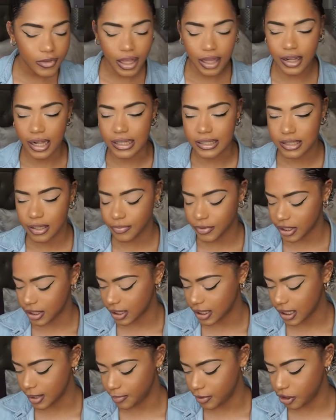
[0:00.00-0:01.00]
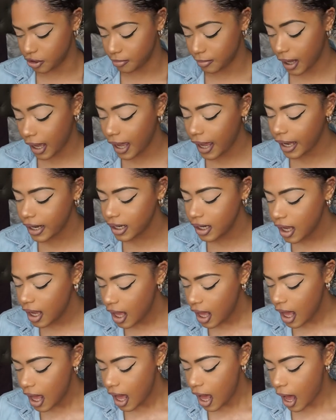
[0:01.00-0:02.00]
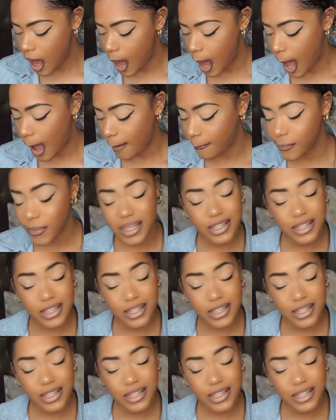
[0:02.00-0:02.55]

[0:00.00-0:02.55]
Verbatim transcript: That's something to keep in your mind. Um,